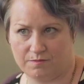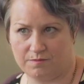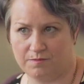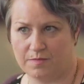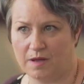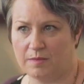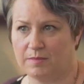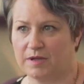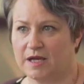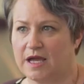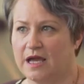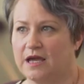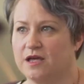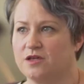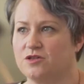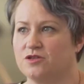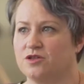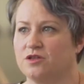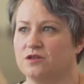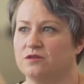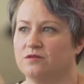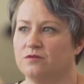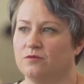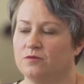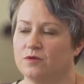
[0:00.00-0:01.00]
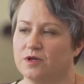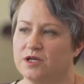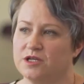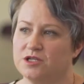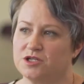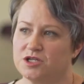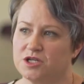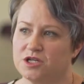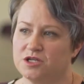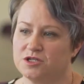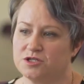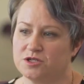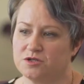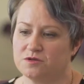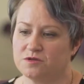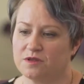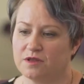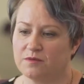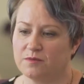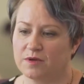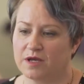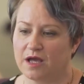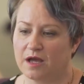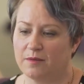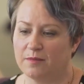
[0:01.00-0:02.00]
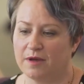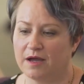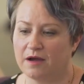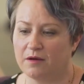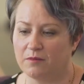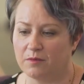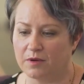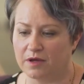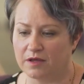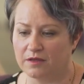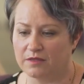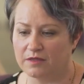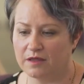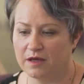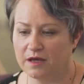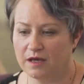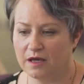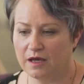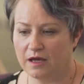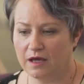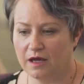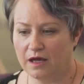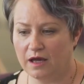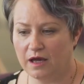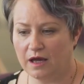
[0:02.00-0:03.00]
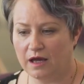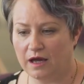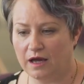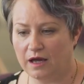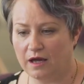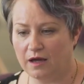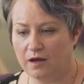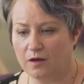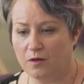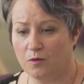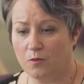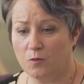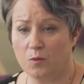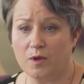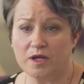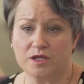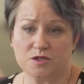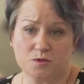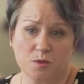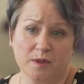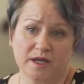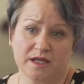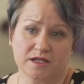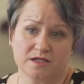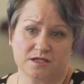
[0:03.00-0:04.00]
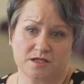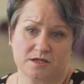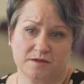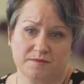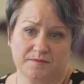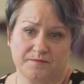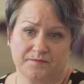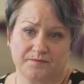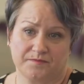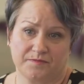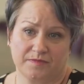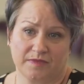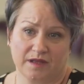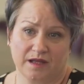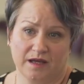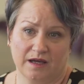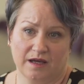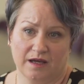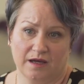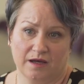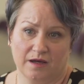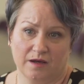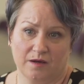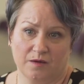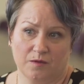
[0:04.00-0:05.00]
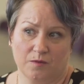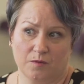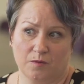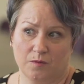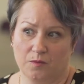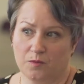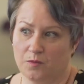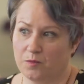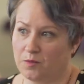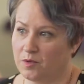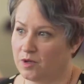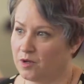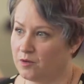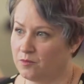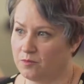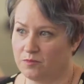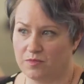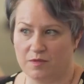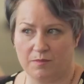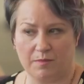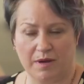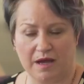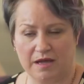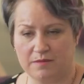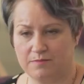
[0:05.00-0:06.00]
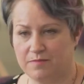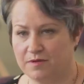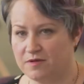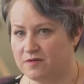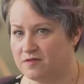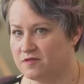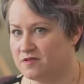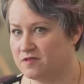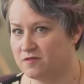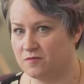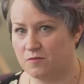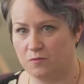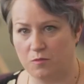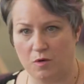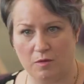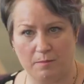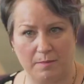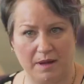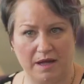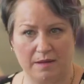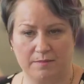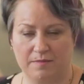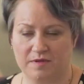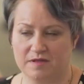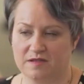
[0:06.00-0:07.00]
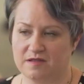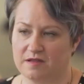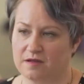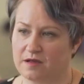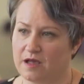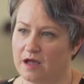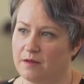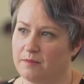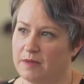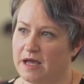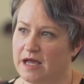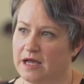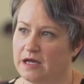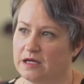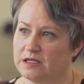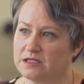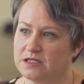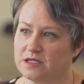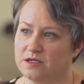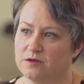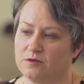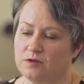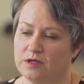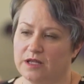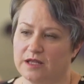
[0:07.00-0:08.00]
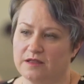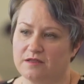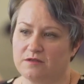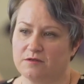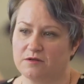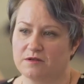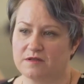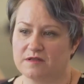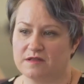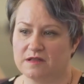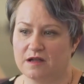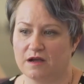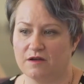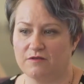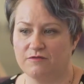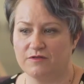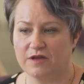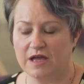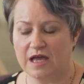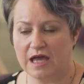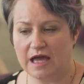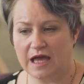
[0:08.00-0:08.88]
publication or each issue that we come out with, we tweet, the papers, what papers have come out and all that sort of stuff.